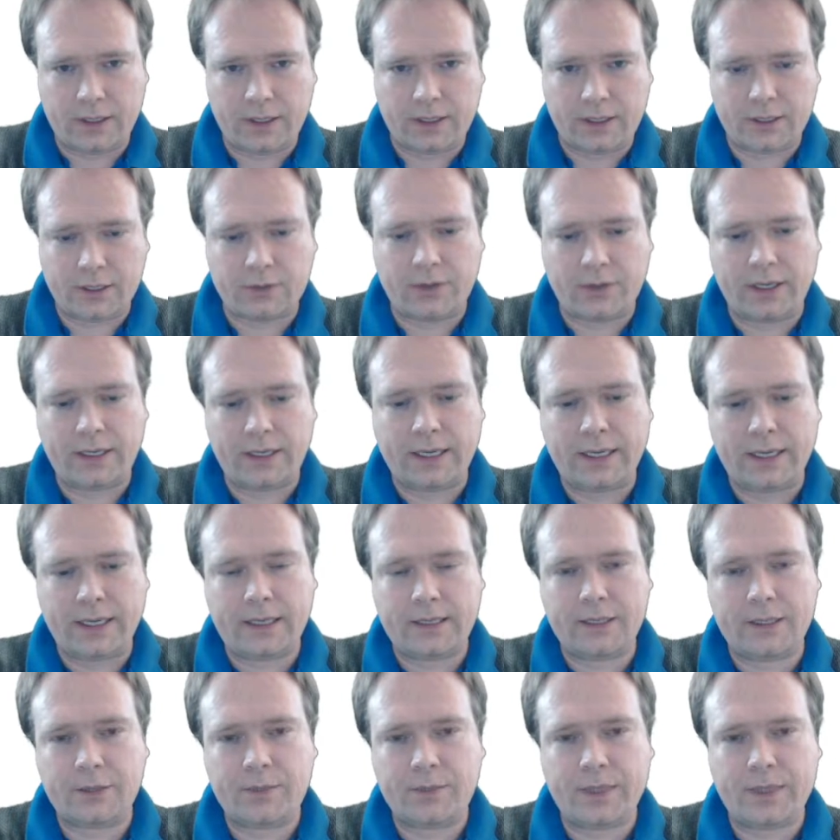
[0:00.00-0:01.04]
Let us create that,
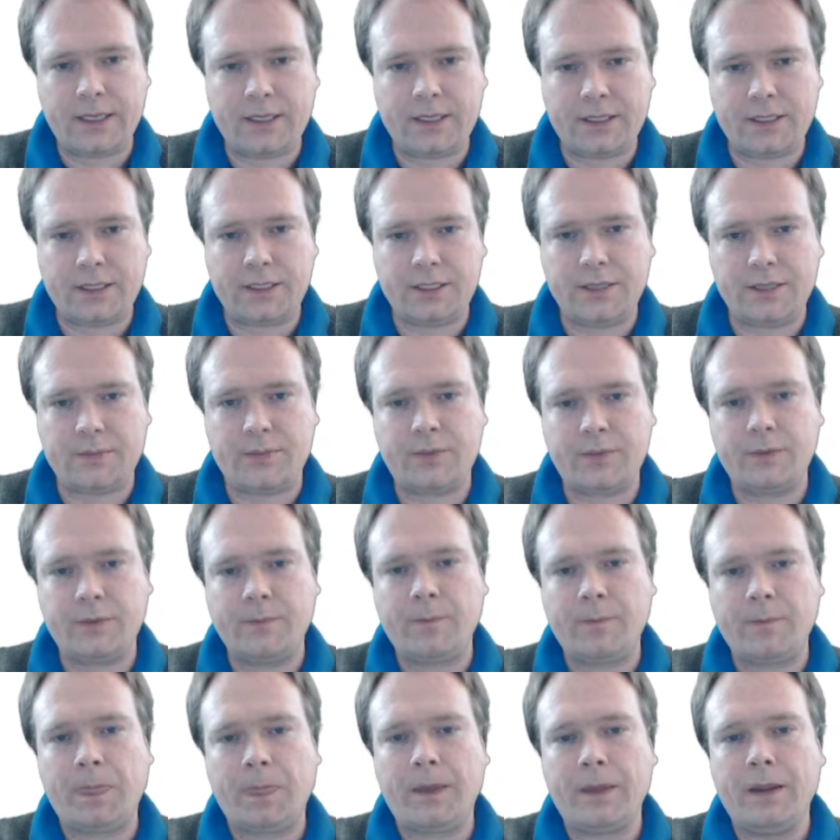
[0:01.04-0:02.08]
spaceship
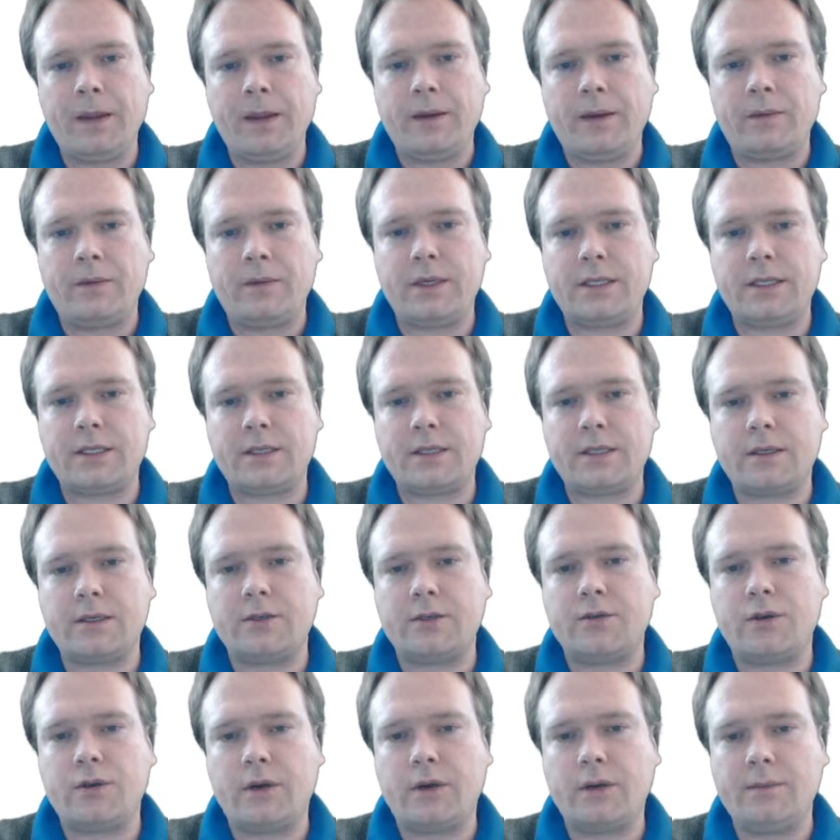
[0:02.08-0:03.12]
REST
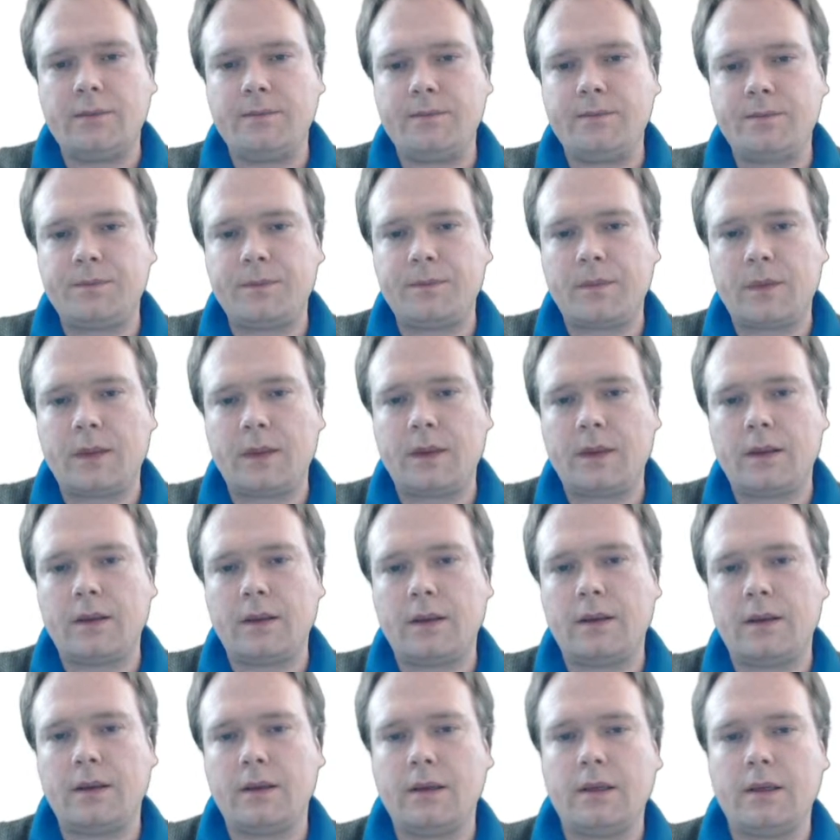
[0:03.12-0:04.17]
controller.
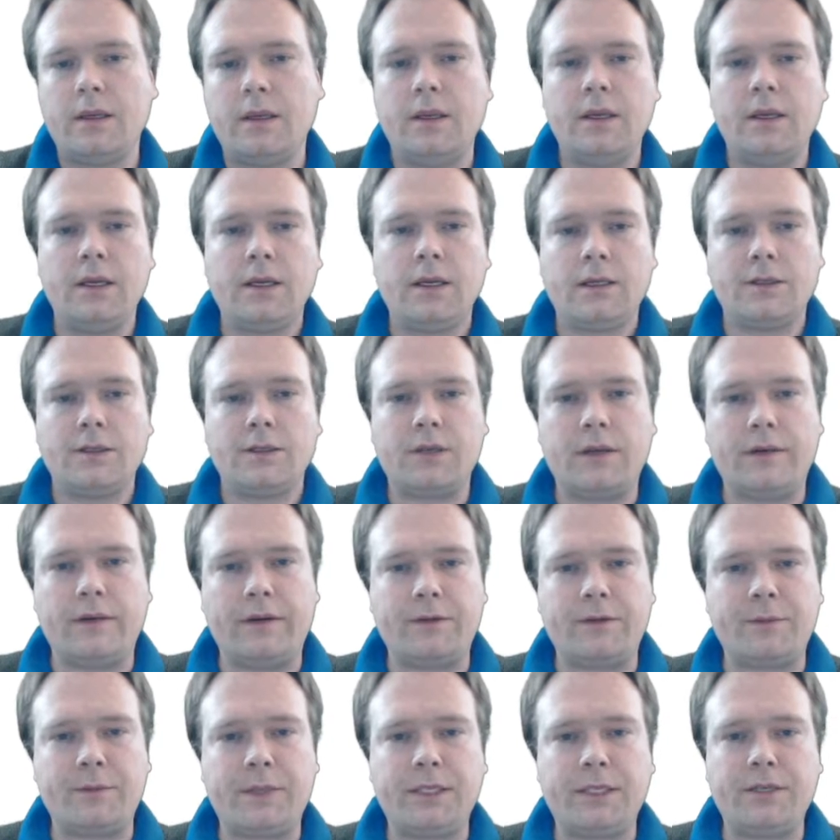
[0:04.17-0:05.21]
So now we have
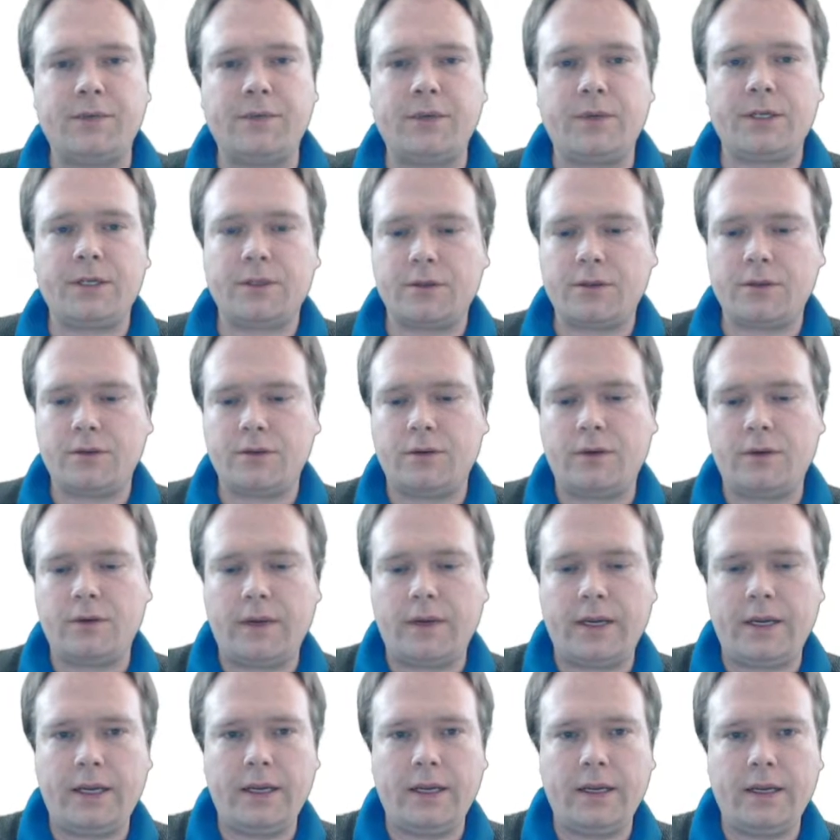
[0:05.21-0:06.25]
a spaceship REST controller
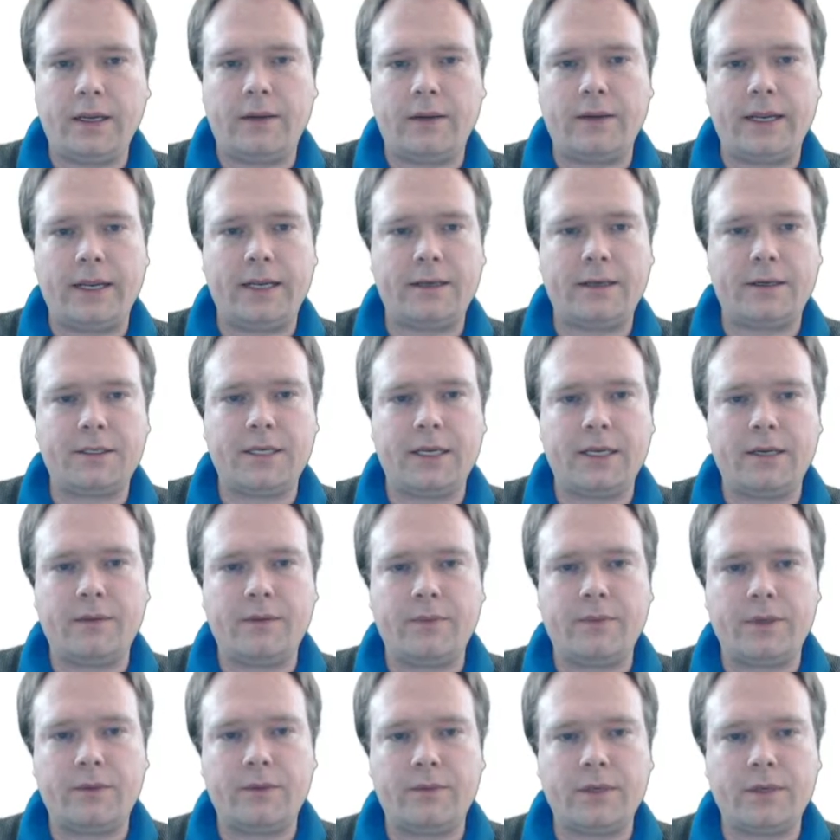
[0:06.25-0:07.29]
right here. I'll annotate it
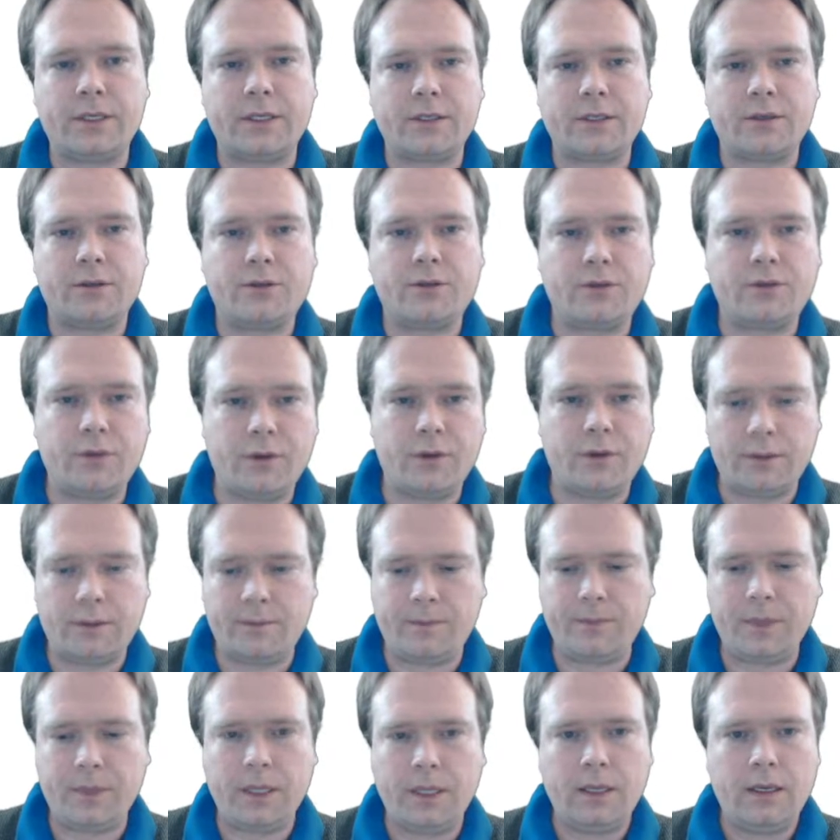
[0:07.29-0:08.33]
with REST controller.
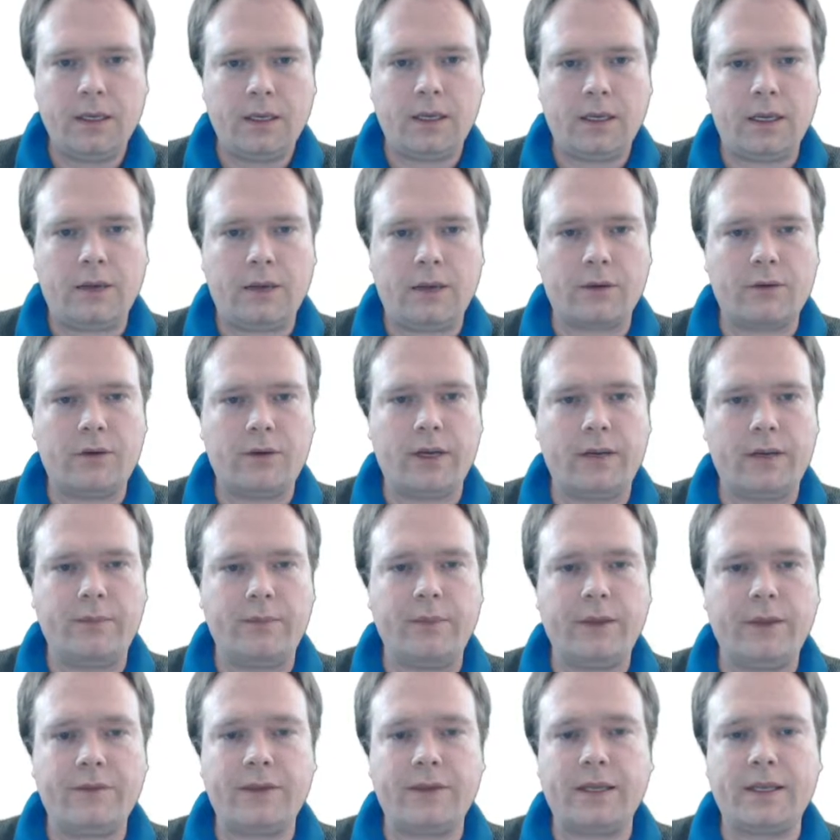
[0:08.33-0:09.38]
I'll create a
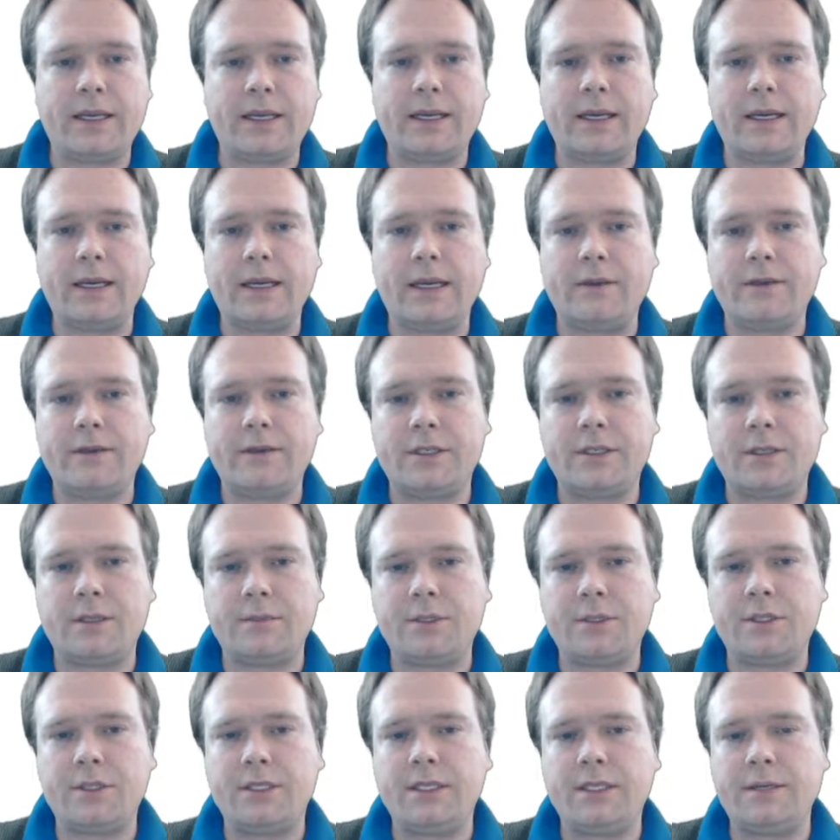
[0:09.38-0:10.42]
method that can give us some
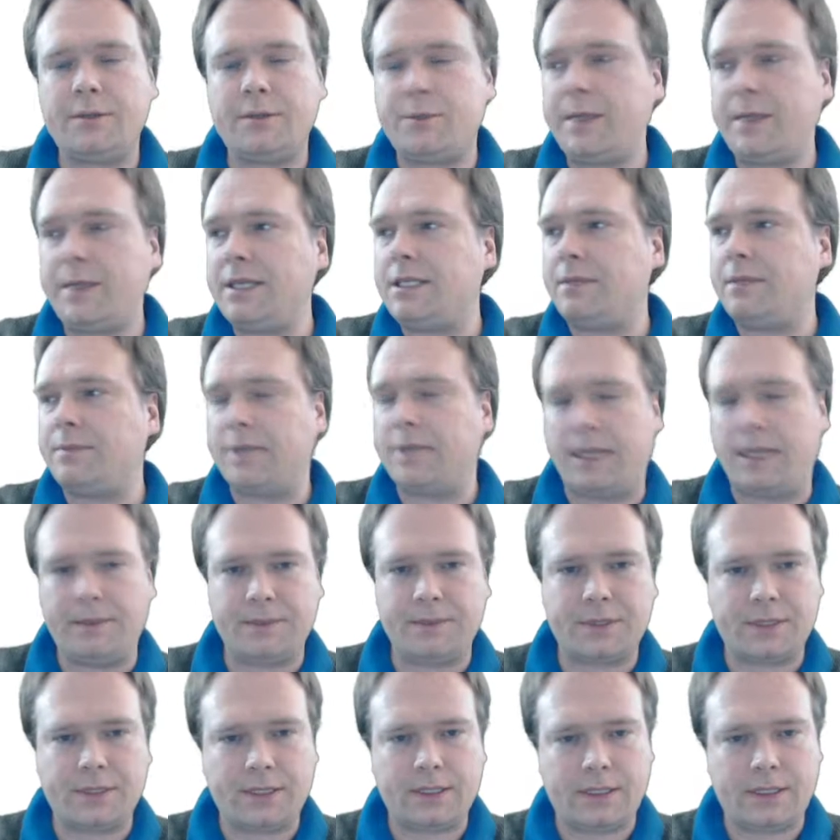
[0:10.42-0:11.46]
ship spaceship
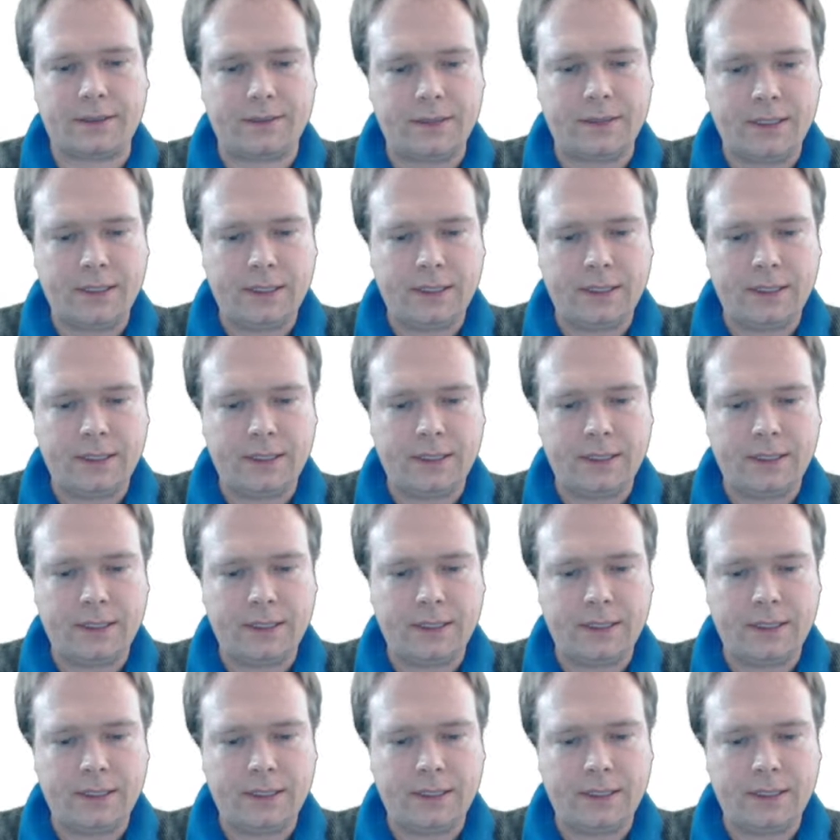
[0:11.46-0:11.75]
names. Yeah.